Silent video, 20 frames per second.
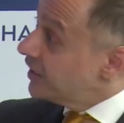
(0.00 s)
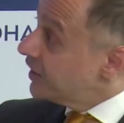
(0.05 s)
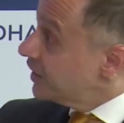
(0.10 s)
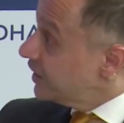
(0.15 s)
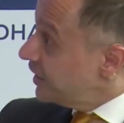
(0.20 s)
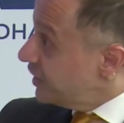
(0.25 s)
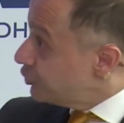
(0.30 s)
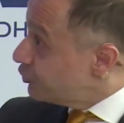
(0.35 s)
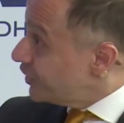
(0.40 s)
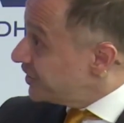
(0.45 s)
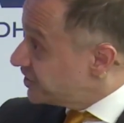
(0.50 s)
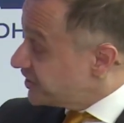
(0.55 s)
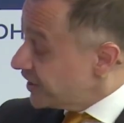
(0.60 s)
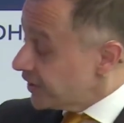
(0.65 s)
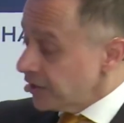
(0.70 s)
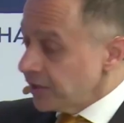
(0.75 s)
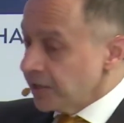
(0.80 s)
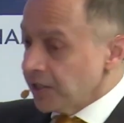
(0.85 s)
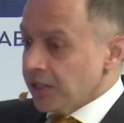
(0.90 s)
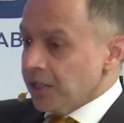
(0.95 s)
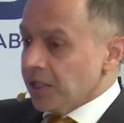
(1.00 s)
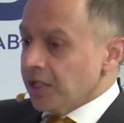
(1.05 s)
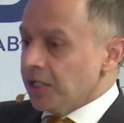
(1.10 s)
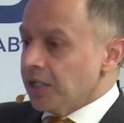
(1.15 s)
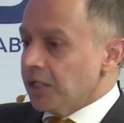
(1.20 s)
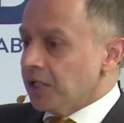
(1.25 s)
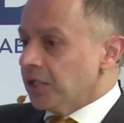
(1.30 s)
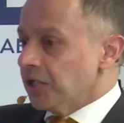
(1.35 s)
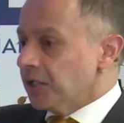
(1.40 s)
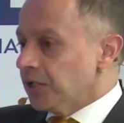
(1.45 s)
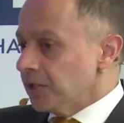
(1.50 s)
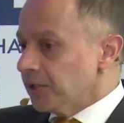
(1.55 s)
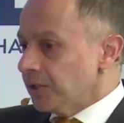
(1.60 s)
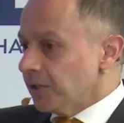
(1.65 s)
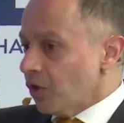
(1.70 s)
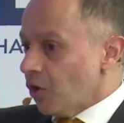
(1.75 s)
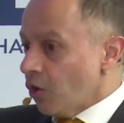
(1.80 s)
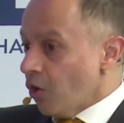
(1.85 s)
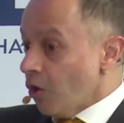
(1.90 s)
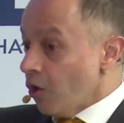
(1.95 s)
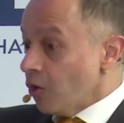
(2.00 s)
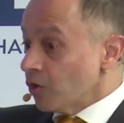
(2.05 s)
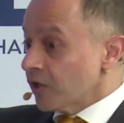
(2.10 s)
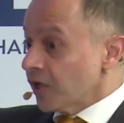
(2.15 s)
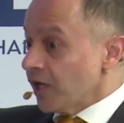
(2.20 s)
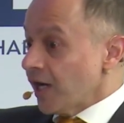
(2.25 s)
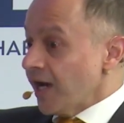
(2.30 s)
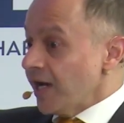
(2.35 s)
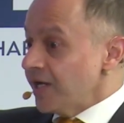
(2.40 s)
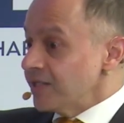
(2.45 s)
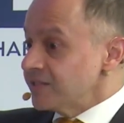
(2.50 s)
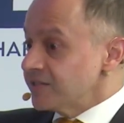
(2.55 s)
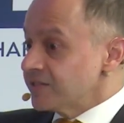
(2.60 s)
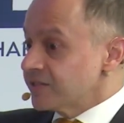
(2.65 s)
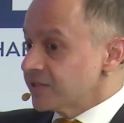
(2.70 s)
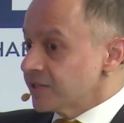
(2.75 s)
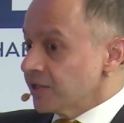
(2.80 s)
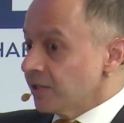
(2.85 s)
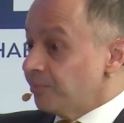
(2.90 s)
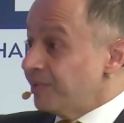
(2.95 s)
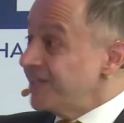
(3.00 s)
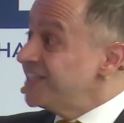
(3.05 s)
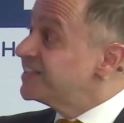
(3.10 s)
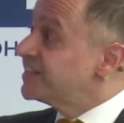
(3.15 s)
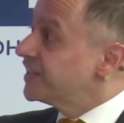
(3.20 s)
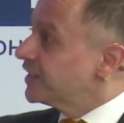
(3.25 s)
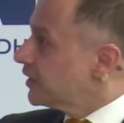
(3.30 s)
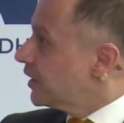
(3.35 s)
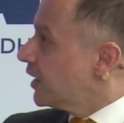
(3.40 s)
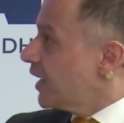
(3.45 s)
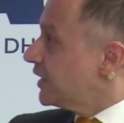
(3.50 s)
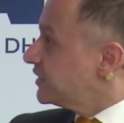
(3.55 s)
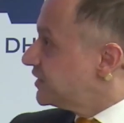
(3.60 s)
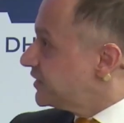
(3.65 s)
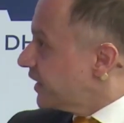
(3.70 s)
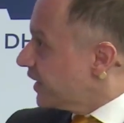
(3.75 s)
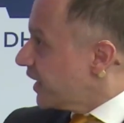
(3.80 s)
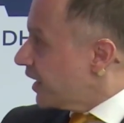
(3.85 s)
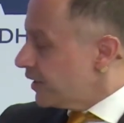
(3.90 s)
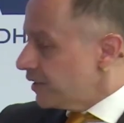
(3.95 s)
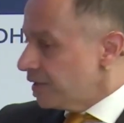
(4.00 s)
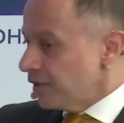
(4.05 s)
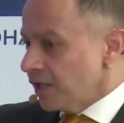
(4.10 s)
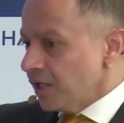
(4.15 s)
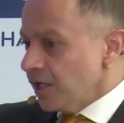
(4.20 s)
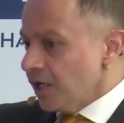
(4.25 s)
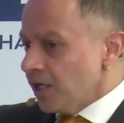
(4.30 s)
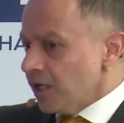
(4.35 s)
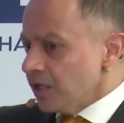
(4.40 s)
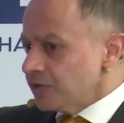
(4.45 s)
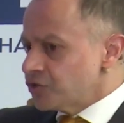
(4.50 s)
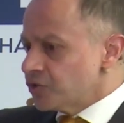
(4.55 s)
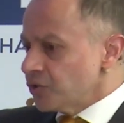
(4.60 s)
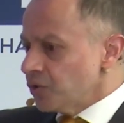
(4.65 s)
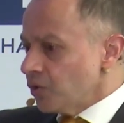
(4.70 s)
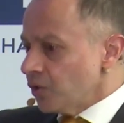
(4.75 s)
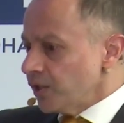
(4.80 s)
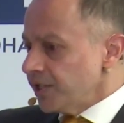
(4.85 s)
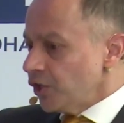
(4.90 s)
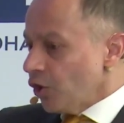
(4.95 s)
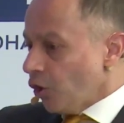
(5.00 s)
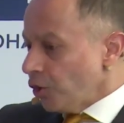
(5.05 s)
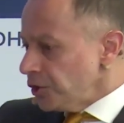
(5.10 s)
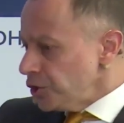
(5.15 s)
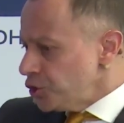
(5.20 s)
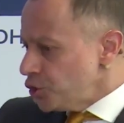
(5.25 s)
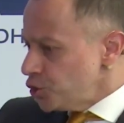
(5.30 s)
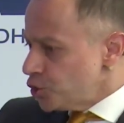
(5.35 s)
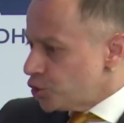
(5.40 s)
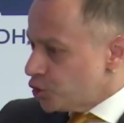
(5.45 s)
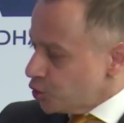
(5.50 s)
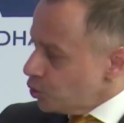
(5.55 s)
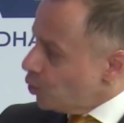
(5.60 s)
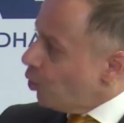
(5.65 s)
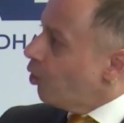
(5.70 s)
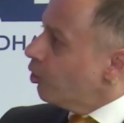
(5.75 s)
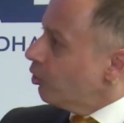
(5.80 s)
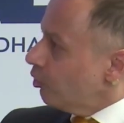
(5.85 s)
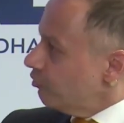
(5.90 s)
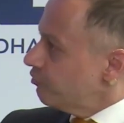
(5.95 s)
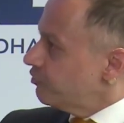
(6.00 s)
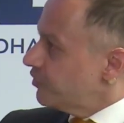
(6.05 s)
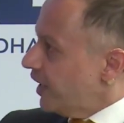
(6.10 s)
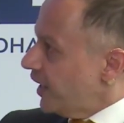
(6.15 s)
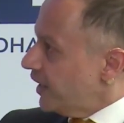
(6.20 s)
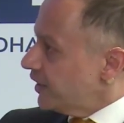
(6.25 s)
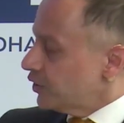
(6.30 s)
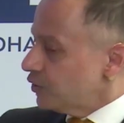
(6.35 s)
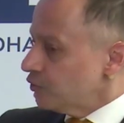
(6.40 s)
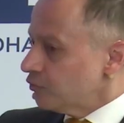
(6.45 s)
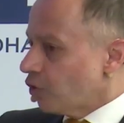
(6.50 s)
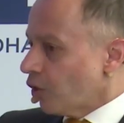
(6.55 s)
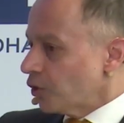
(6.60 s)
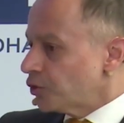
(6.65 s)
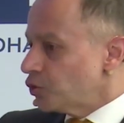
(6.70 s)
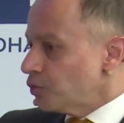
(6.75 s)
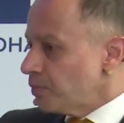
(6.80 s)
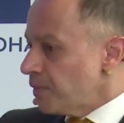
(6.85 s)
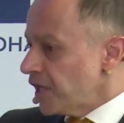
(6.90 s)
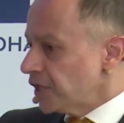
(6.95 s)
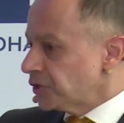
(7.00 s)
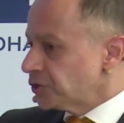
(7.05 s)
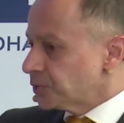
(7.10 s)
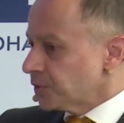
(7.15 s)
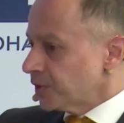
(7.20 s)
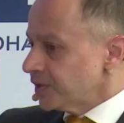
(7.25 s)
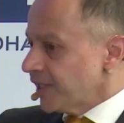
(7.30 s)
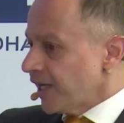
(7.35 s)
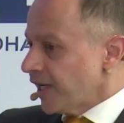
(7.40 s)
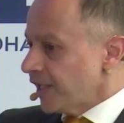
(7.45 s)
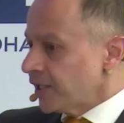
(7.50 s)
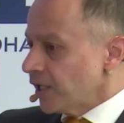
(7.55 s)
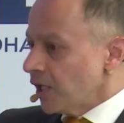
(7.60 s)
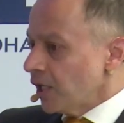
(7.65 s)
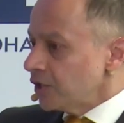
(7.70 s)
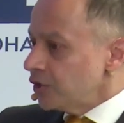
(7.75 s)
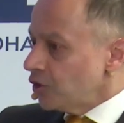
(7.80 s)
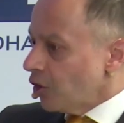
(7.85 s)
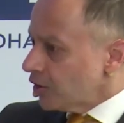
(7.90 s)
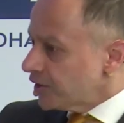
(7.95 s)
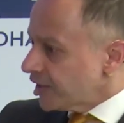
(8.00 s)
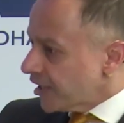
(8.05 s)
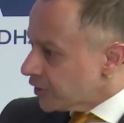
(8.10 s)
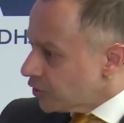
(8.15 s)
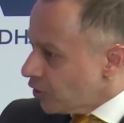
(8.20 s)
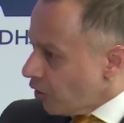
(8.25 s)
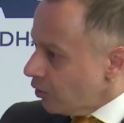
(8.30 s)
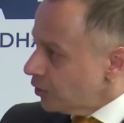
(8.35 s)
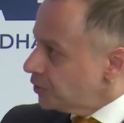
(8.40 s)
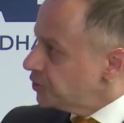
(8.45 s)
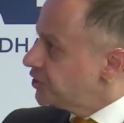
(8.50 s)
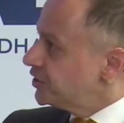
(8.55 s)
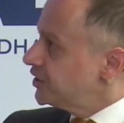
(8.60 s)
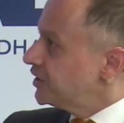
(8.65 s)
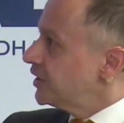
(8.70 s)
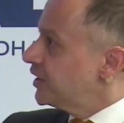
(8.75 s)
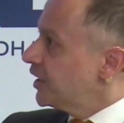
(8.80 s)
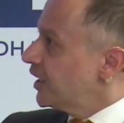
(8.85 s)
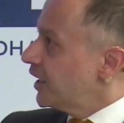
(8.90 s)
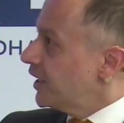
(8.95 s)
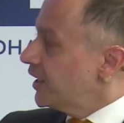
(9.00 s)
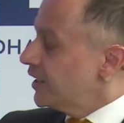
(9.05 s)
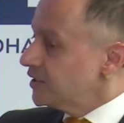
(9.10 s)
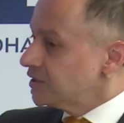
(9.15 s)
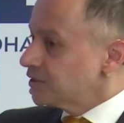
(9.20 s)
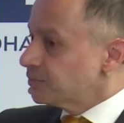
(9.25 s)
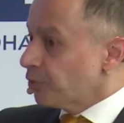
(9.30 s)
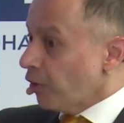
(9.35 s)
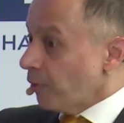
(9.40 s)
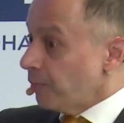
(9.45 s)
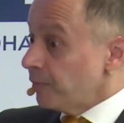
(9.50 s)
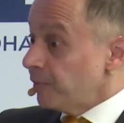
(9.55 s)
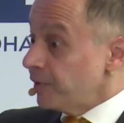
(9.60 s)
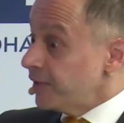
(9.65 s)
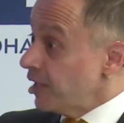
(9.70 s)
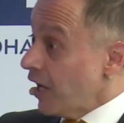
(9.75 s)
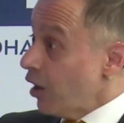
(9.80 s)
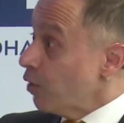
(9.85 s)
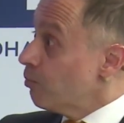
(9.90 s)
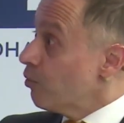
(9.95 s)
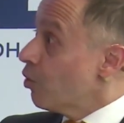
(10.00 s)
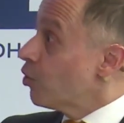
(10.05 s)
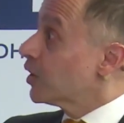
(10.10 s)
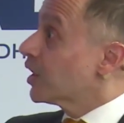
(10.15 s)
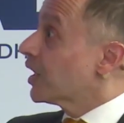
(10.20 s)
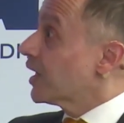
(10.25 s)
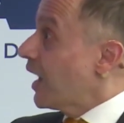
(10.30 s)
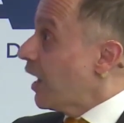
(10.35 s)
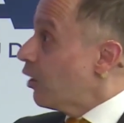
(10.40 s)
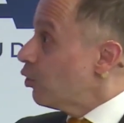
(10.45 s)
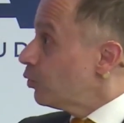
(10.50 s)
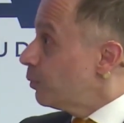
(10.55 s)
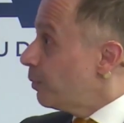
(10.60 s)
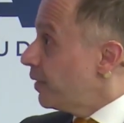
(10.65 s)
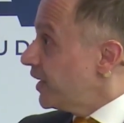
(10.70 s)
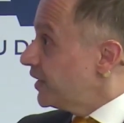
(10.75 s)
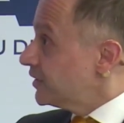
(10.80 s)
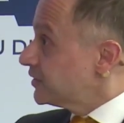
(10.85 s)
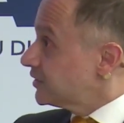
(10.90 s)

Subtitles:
interesting, or as pleasing as they can. So in order to do all of that, you've got to make sure that your technology is probably now more cloud-based